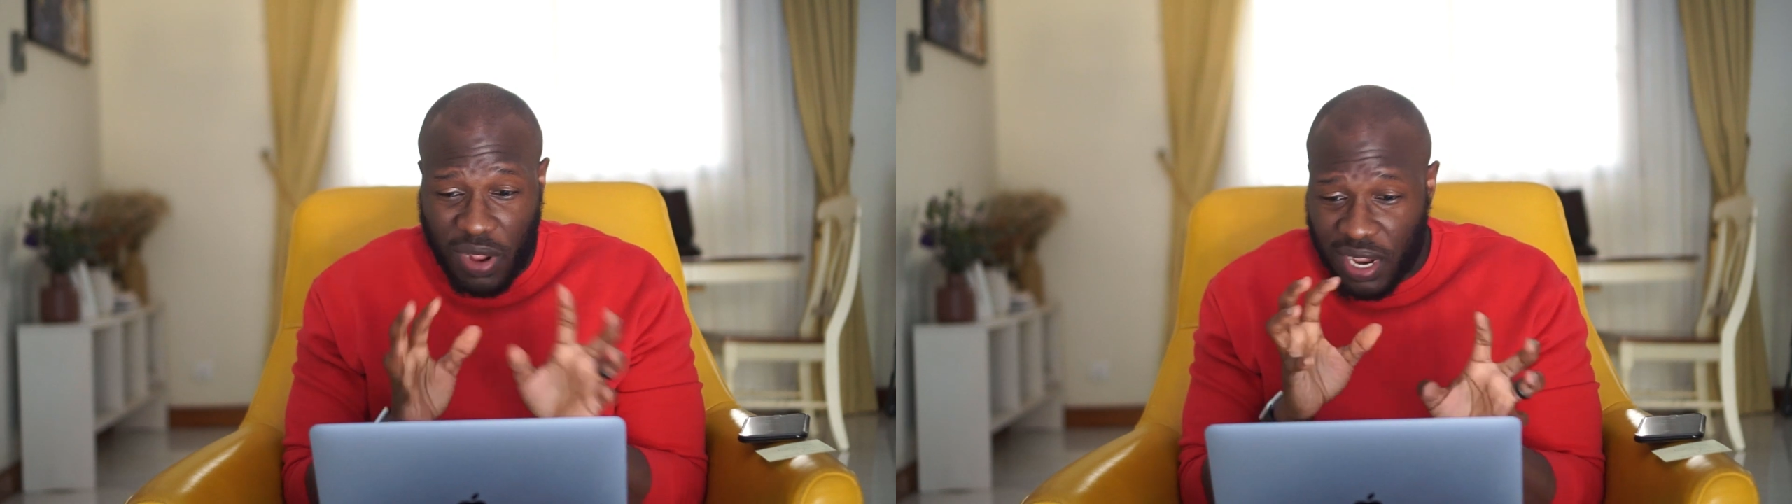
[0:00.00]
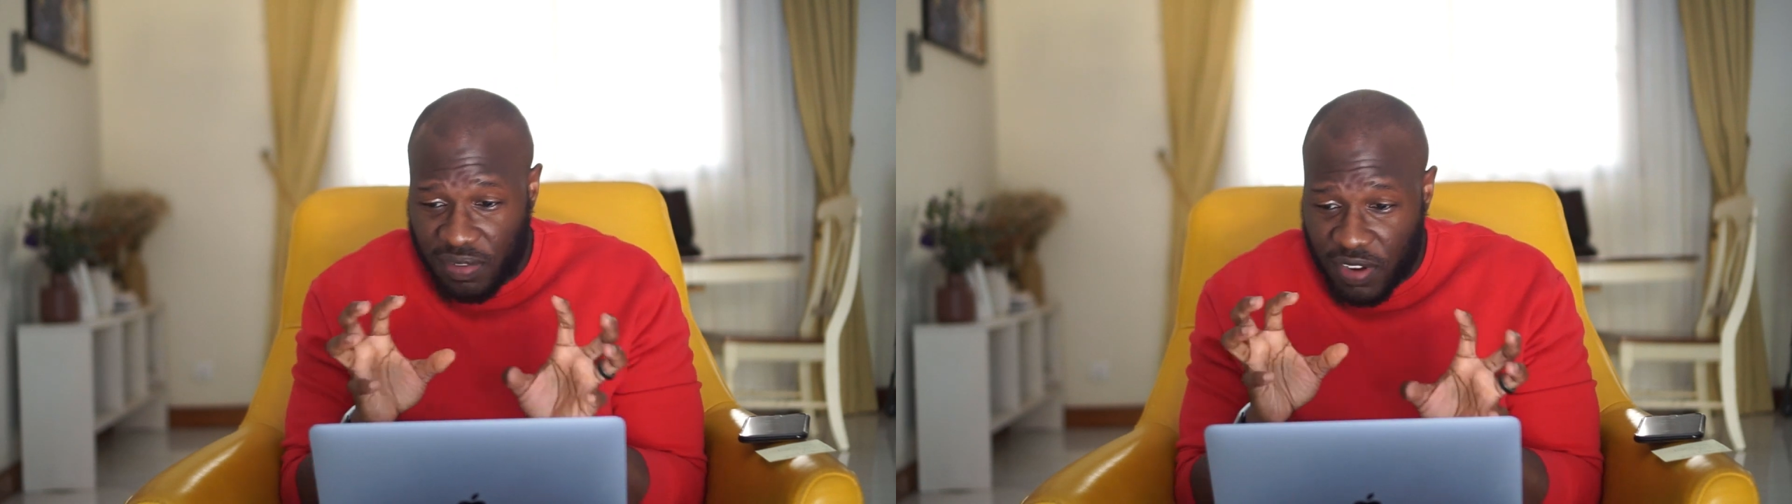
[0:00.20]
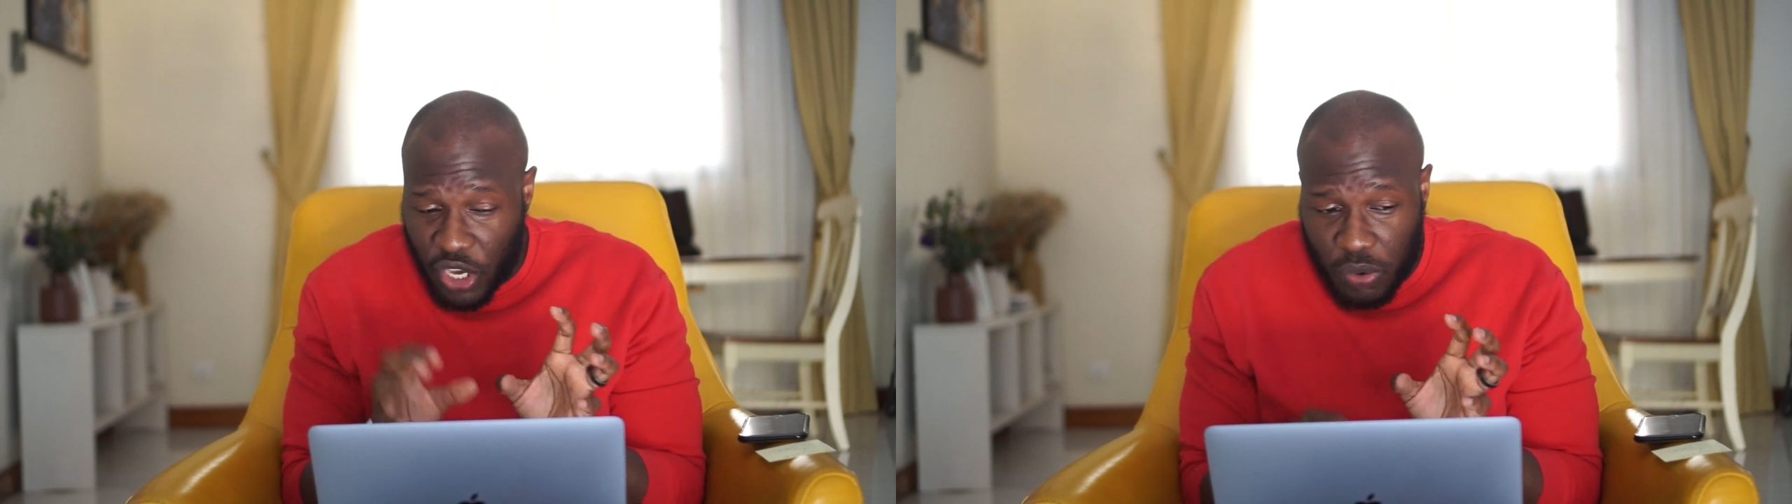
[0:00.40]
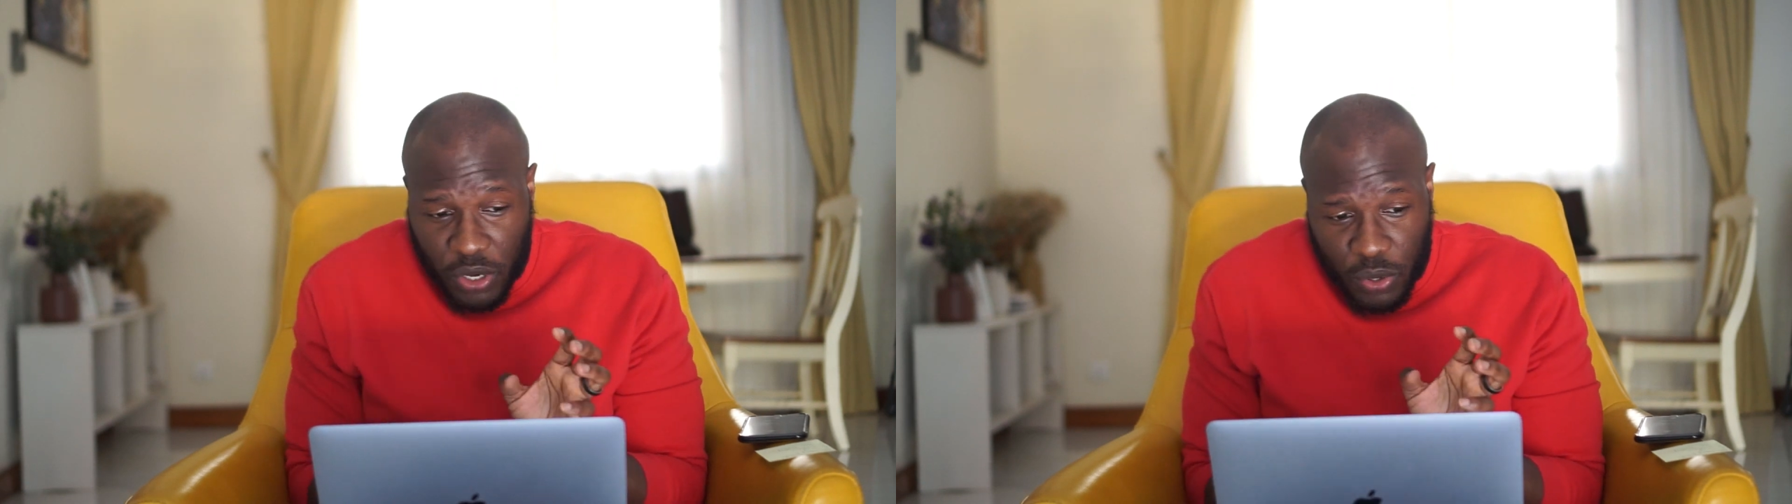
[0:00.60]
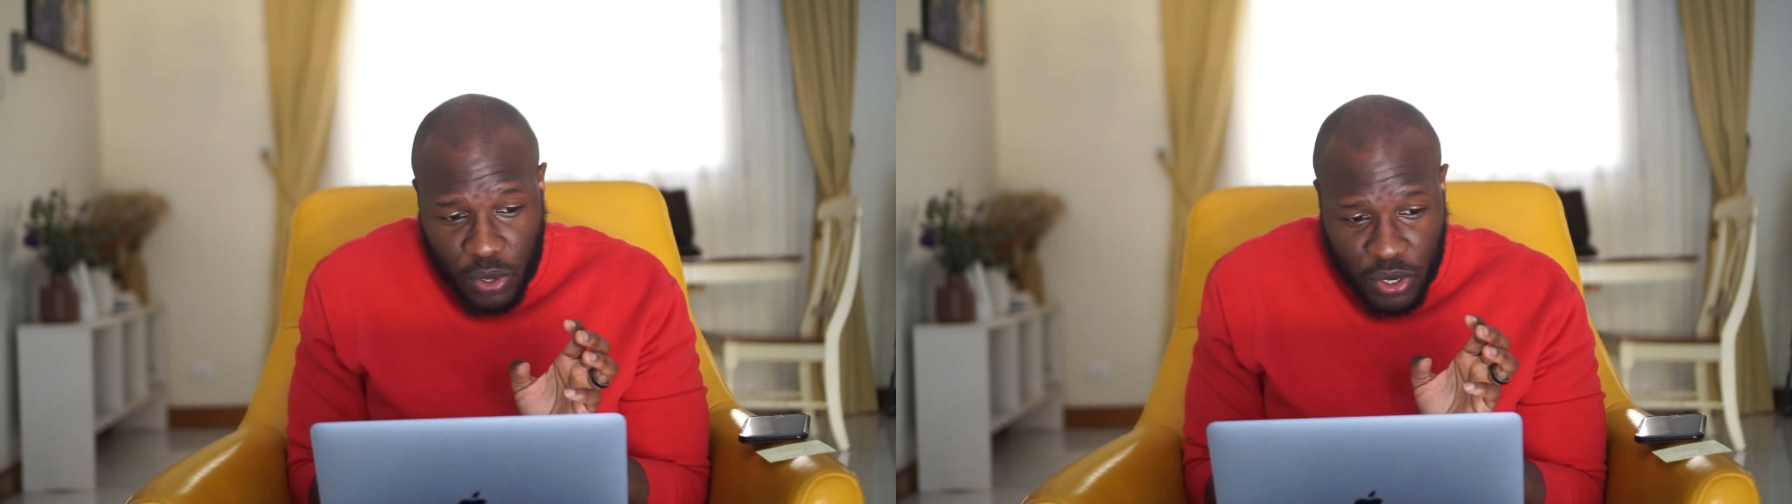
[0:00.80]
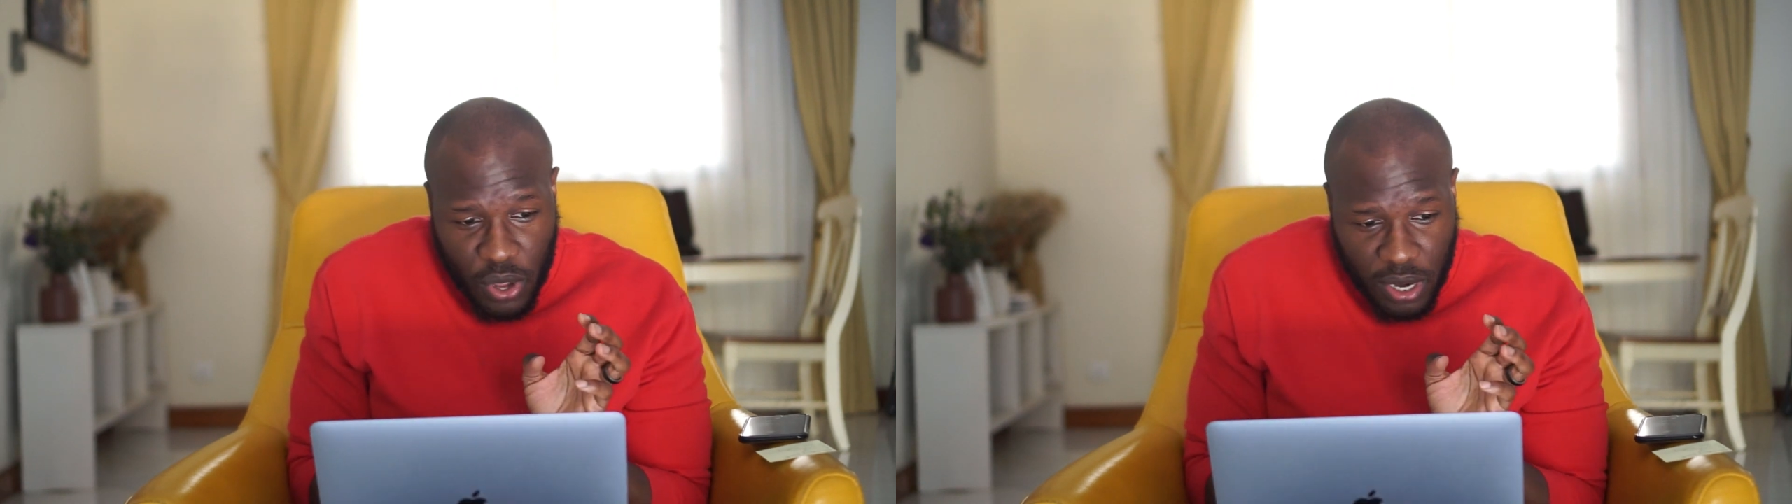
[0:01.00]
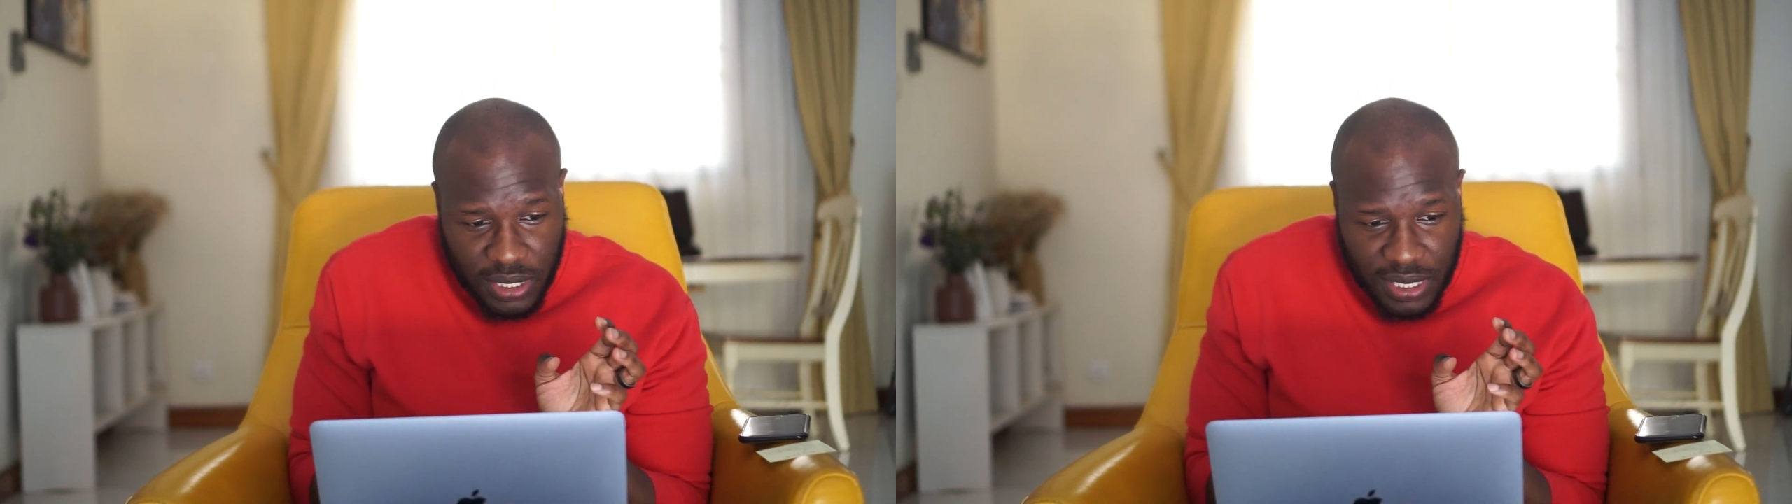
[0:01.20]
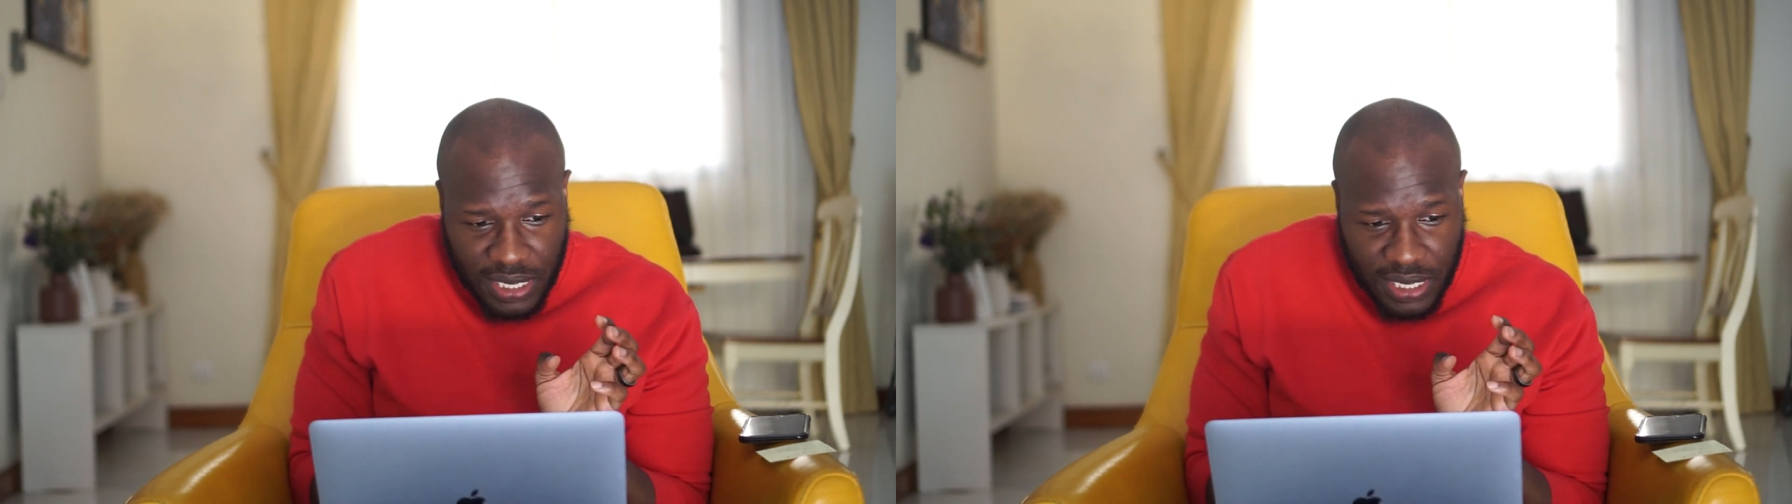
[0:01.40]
relatively new in Google Docs is